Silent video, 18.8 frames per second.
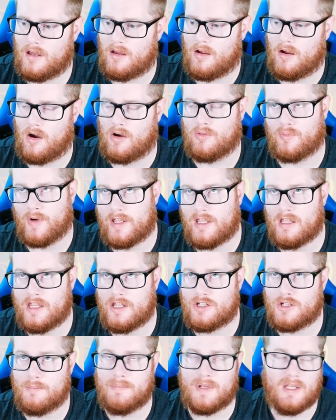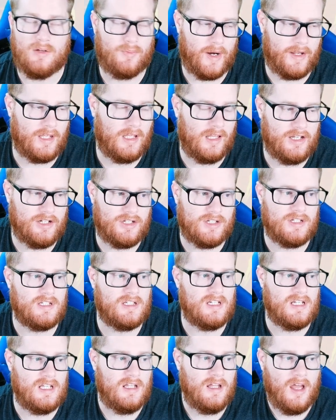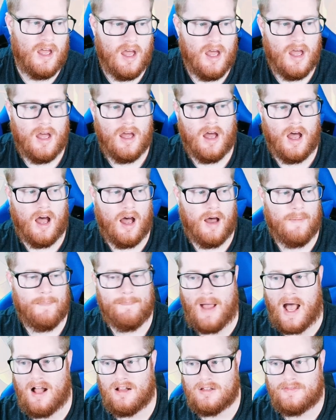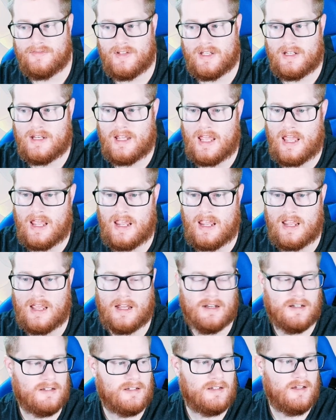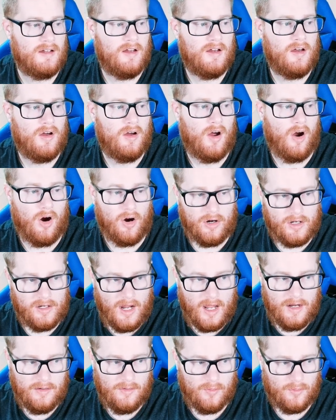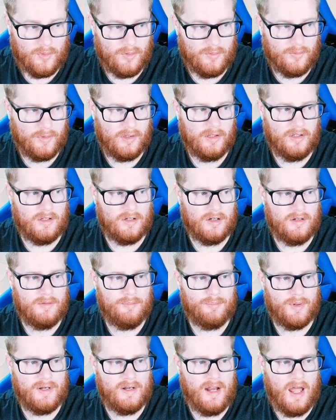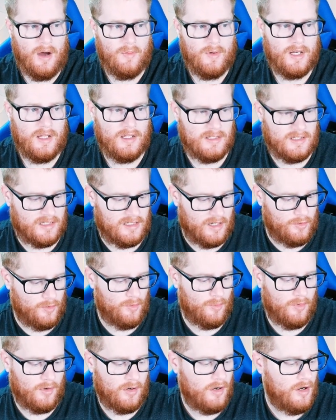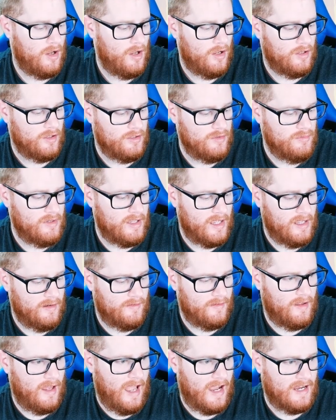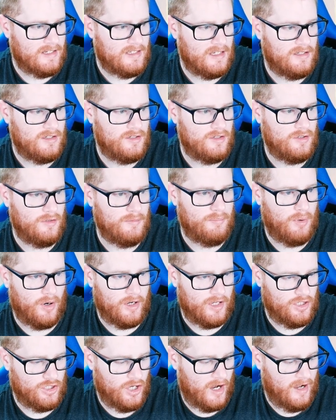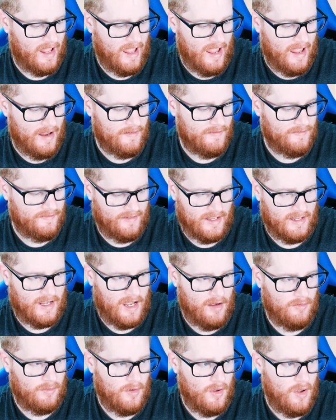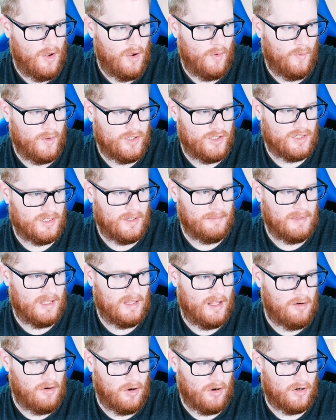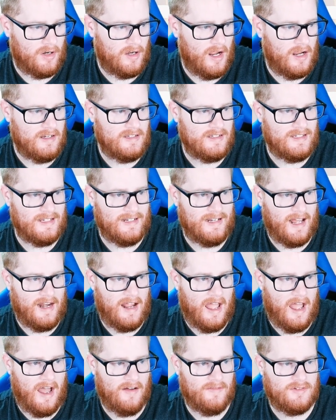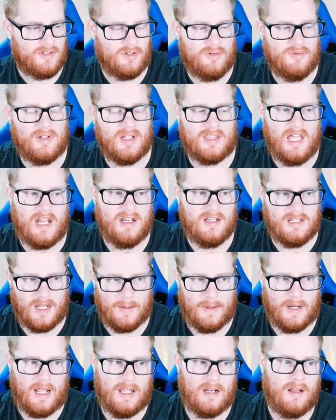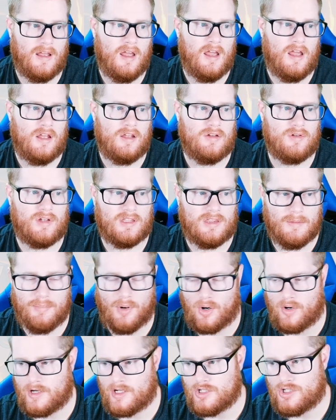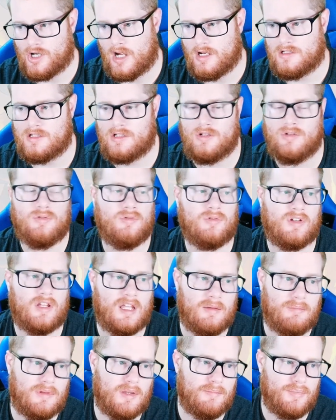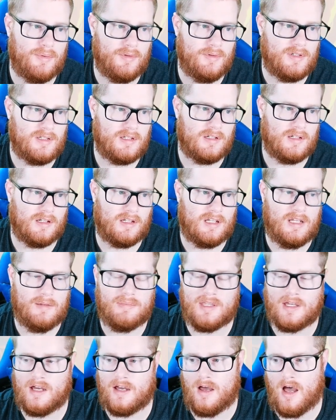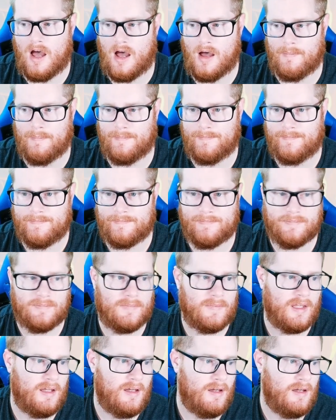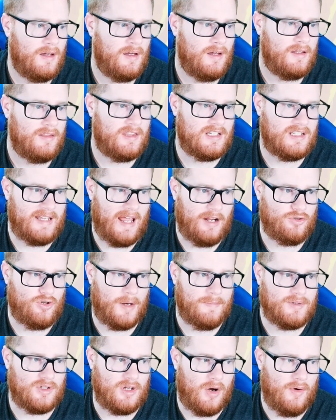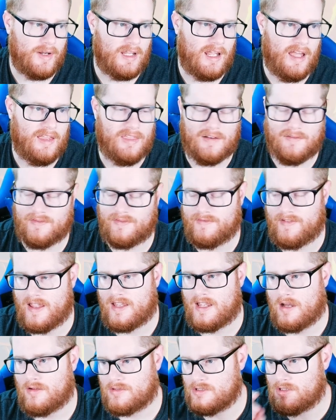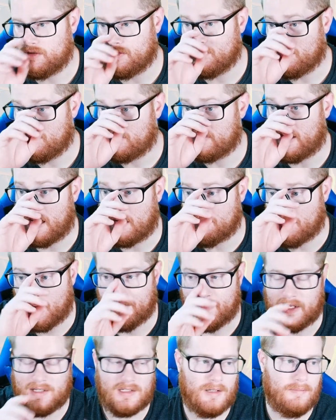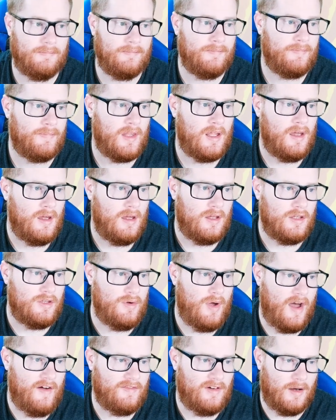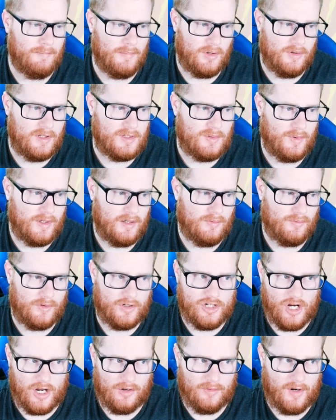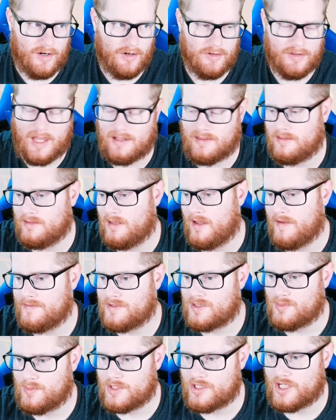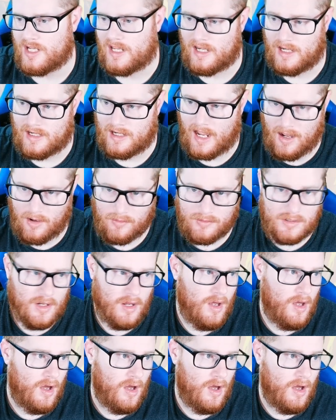or Regulation B, Regulation C, Palafin and Arcanine were really good, but now with Incineroar, you get access to Parting Shot and Fake Out, which is something that Arcanine did not have. So you get that Intimidate, you get the Parting Shot to keep the boost, keep the stat drops going, and then Fake Out to gain momentum. You have Amoonguss with Regenerator that loves switching in and out.